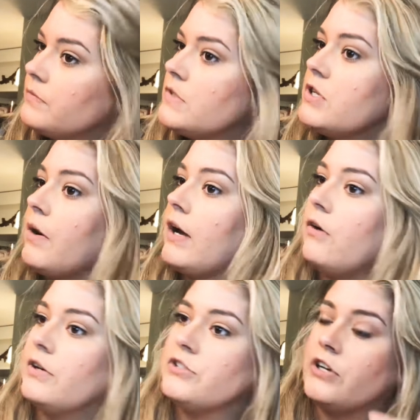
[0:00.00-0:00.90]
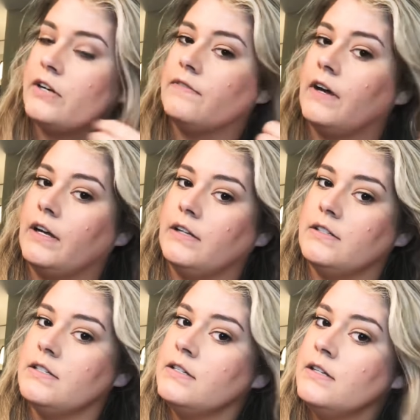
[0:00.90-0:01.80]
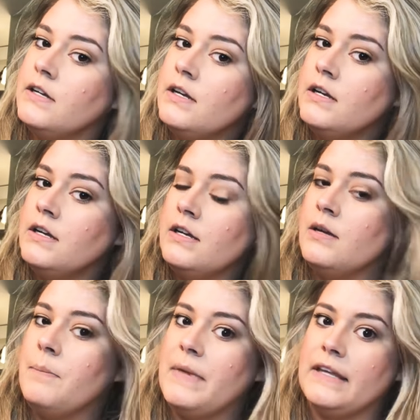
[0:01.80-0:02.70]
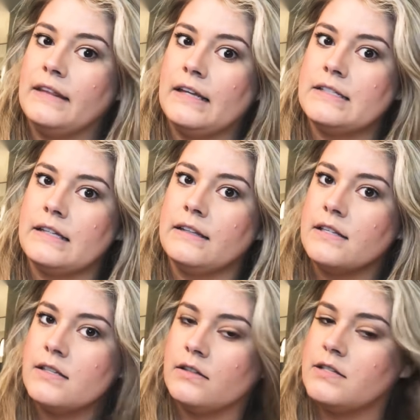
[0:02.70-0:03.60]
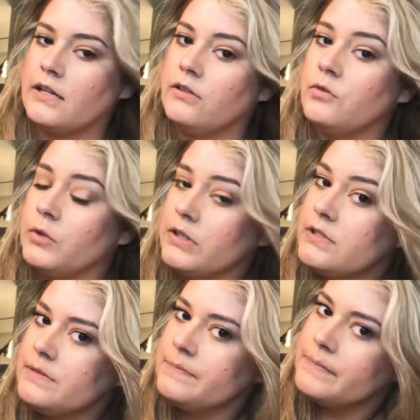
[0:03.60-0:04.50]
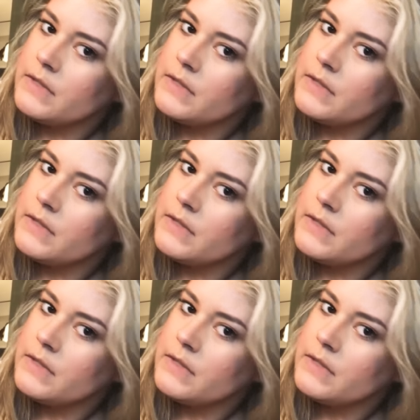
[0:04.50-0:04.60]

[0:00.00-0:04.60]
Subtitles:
So I always try to find big things like this on sale, of course.